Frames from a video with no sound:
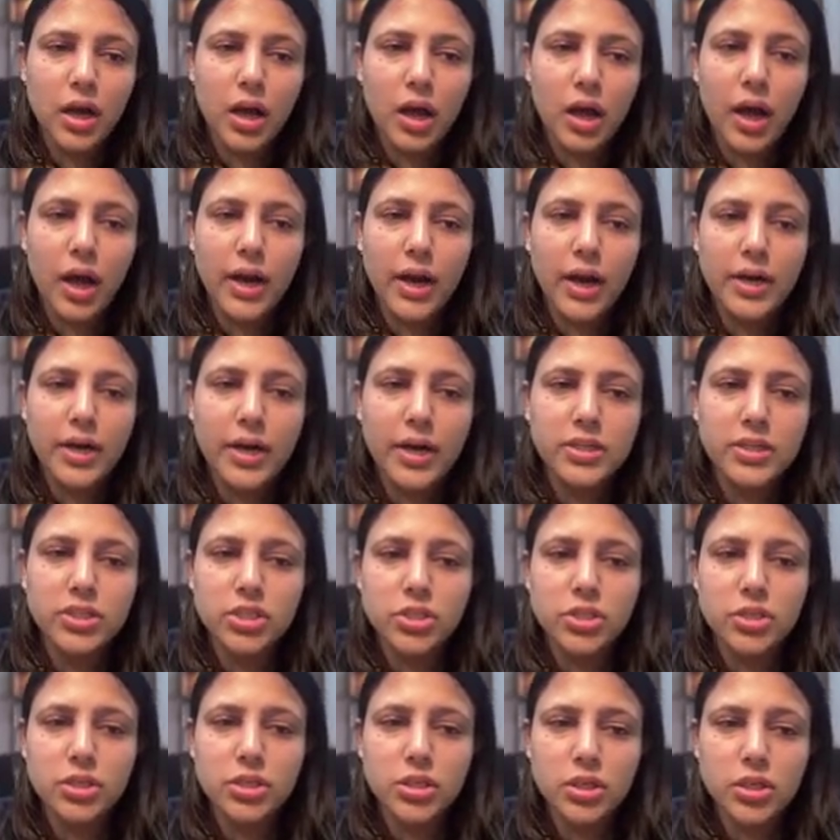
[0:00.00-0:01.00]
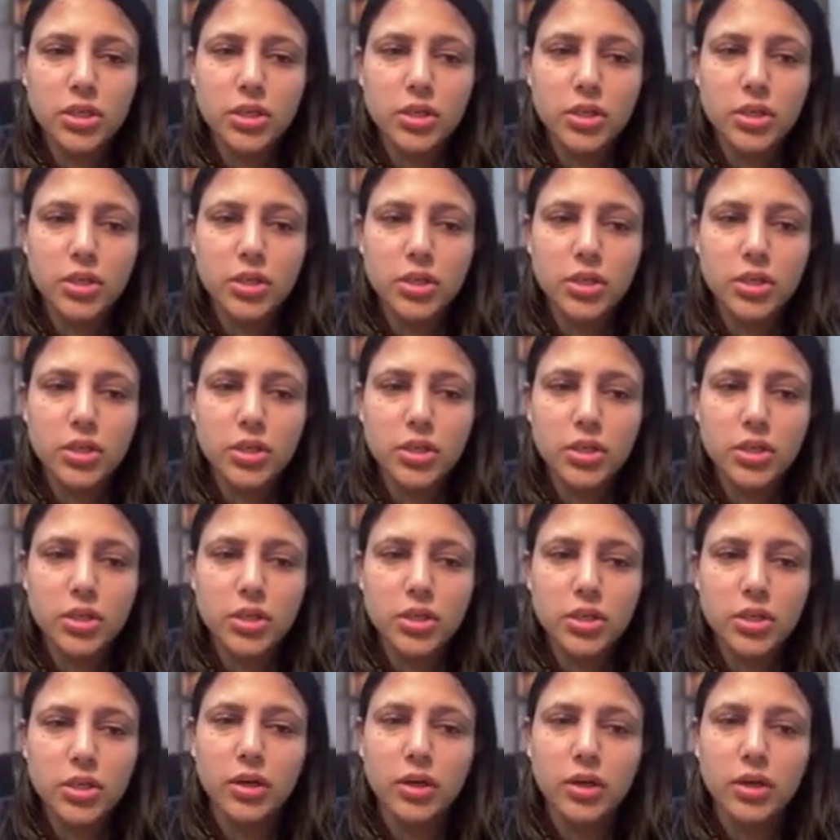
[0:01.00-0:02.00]
are just your,
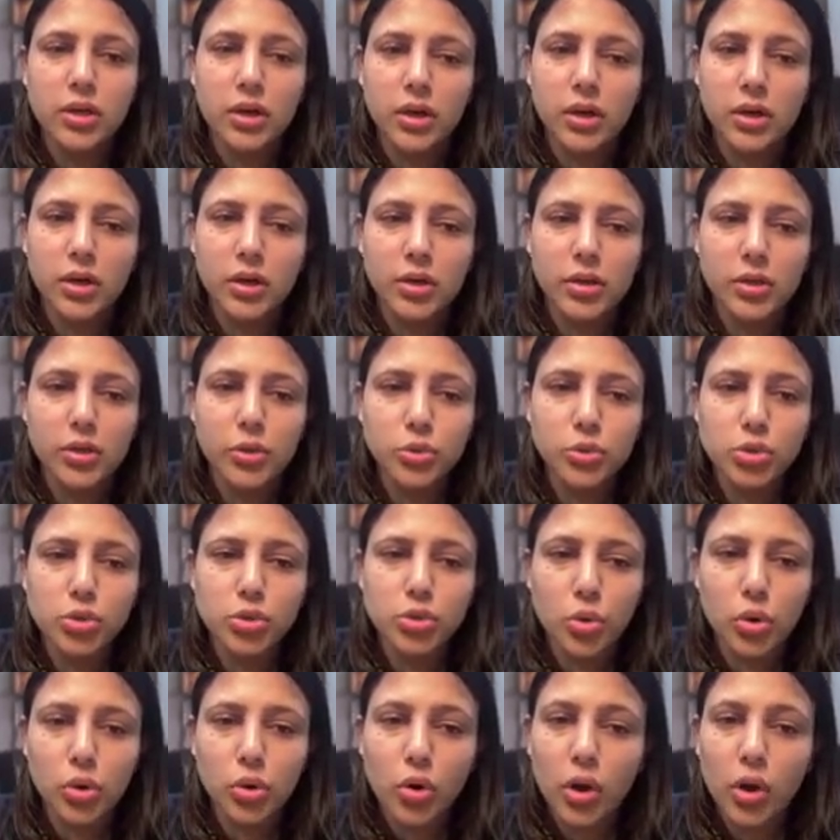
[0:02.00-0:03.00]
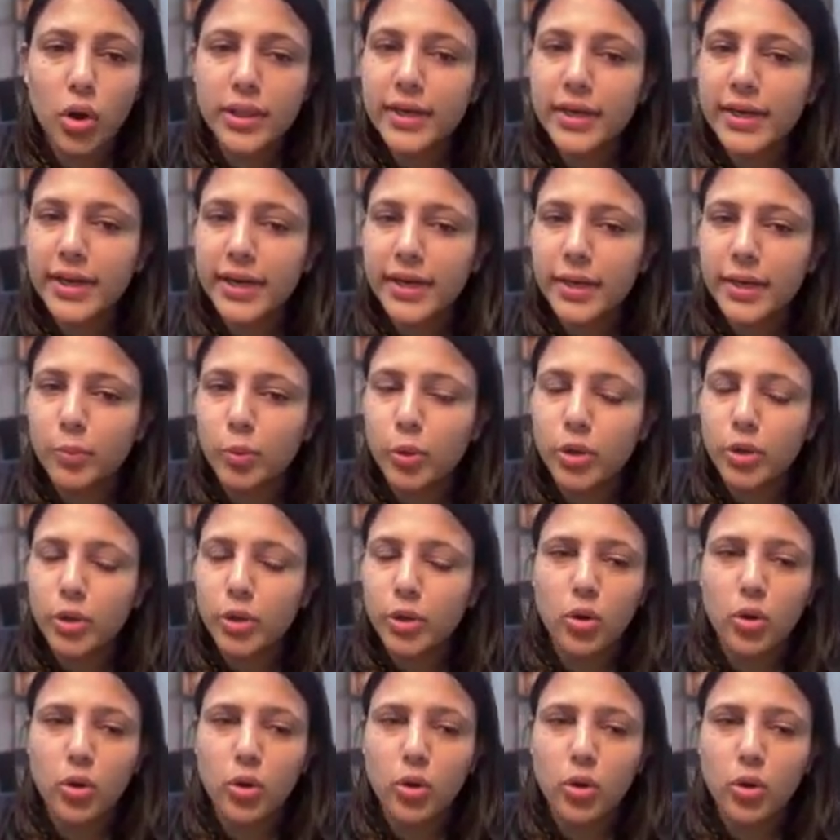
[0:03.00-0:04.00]
you store all the data points,
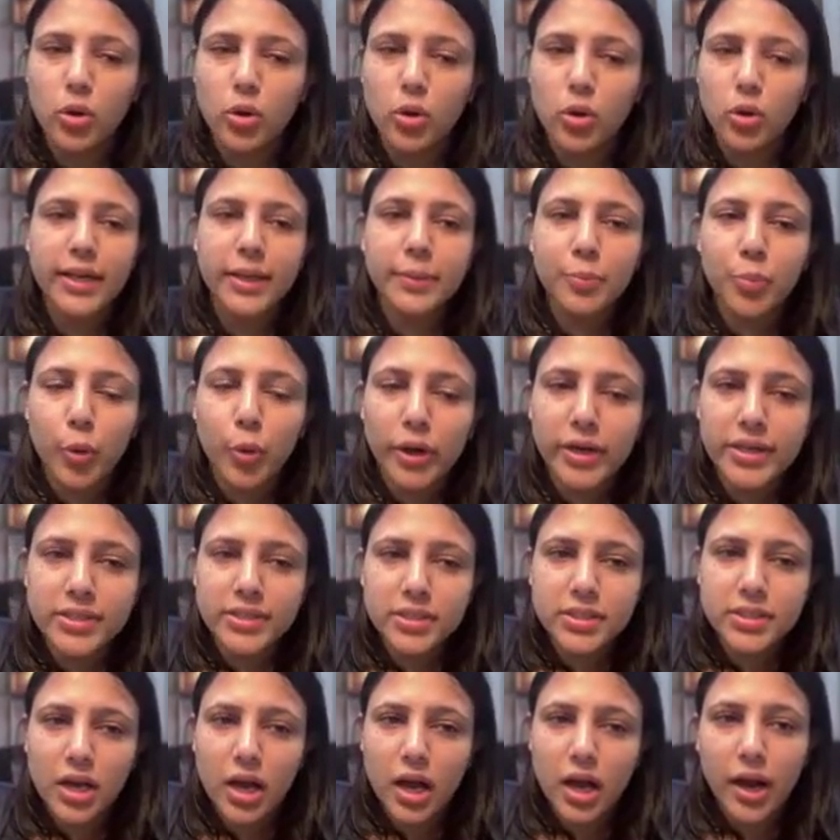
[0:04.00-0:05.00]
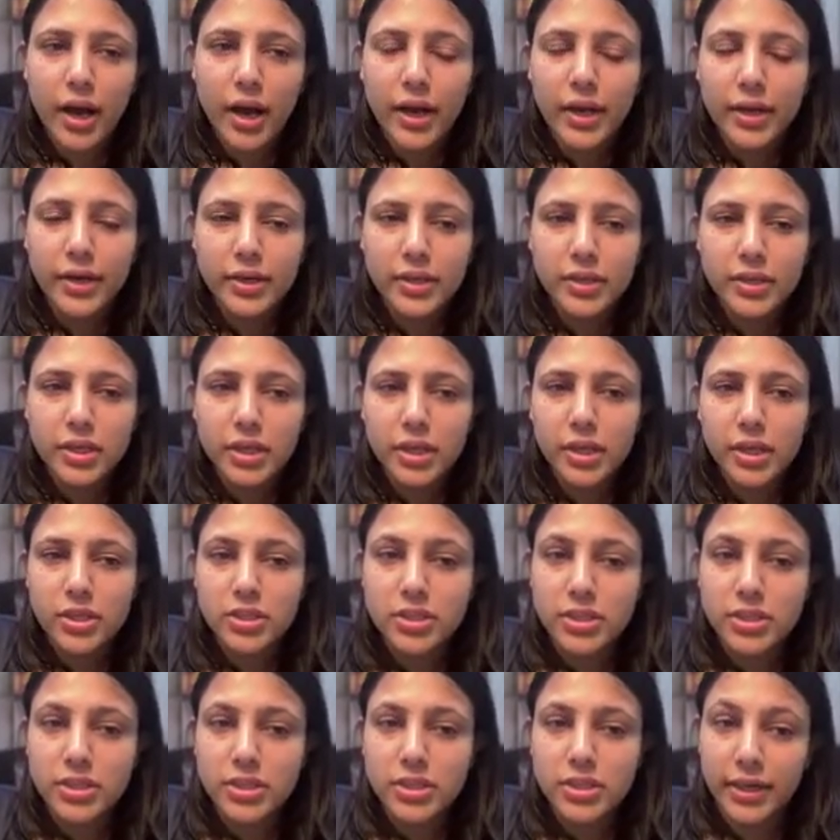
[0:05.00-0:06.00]
all the training points are
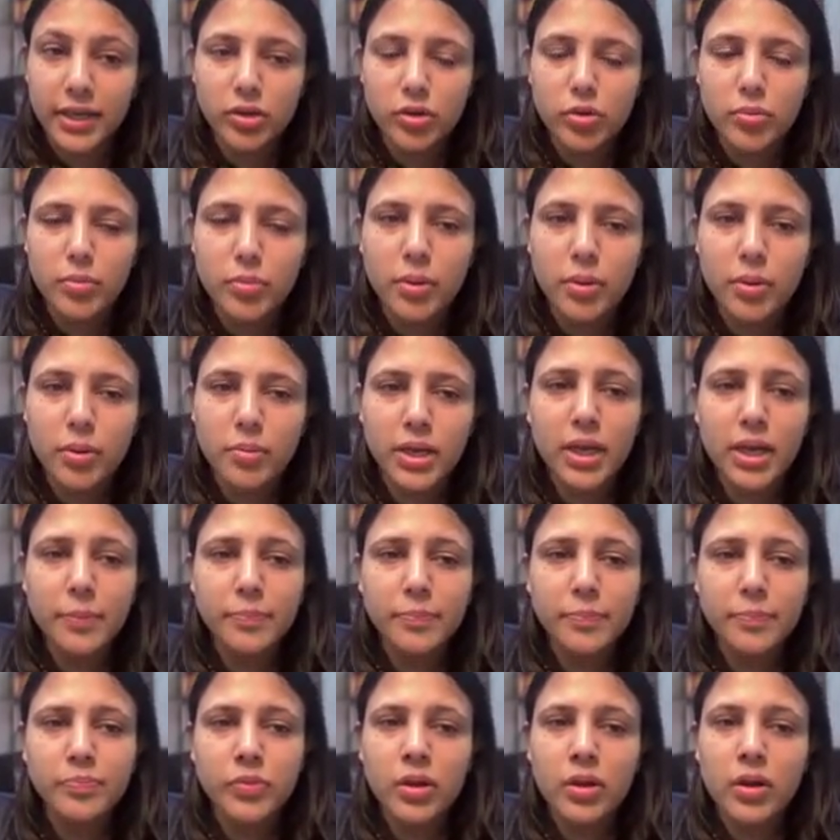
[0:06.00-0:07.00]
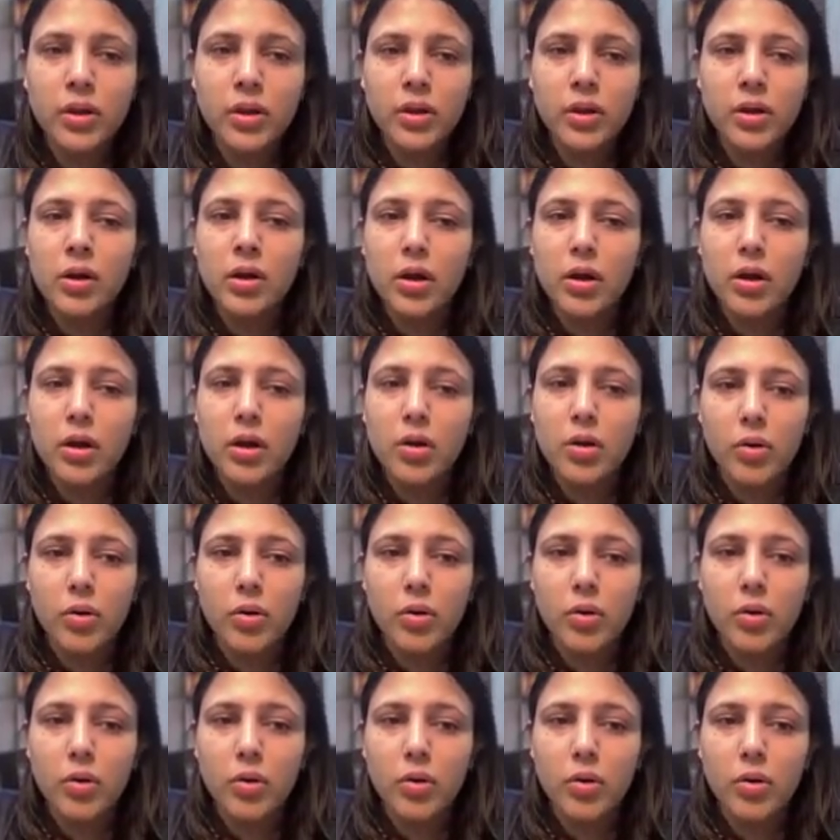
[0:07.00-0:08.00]
sitting in your memory.
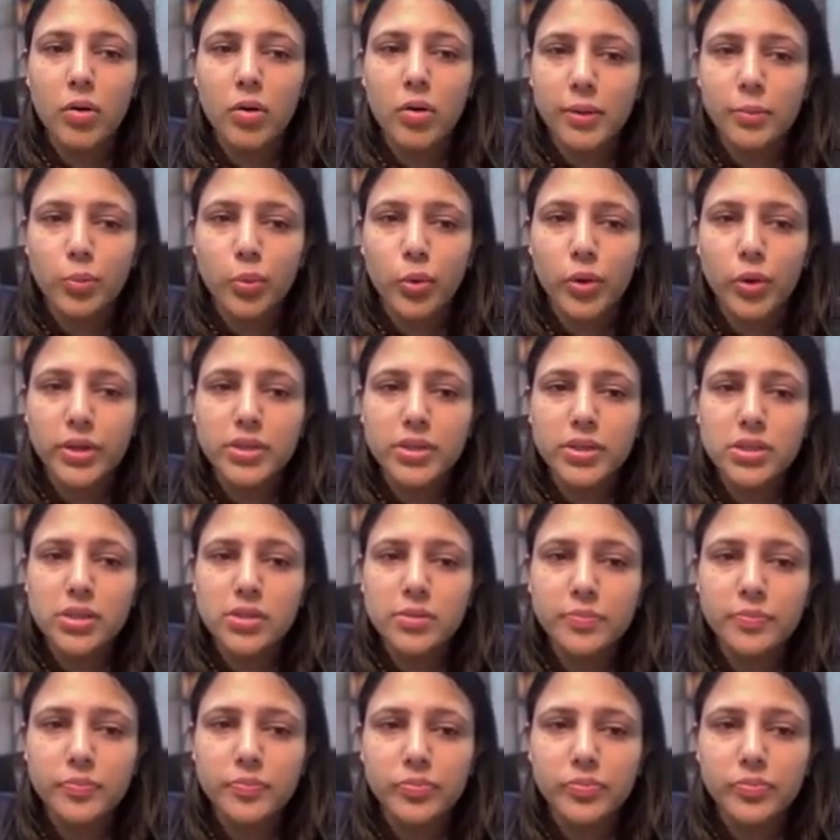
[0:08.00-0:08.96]
All training points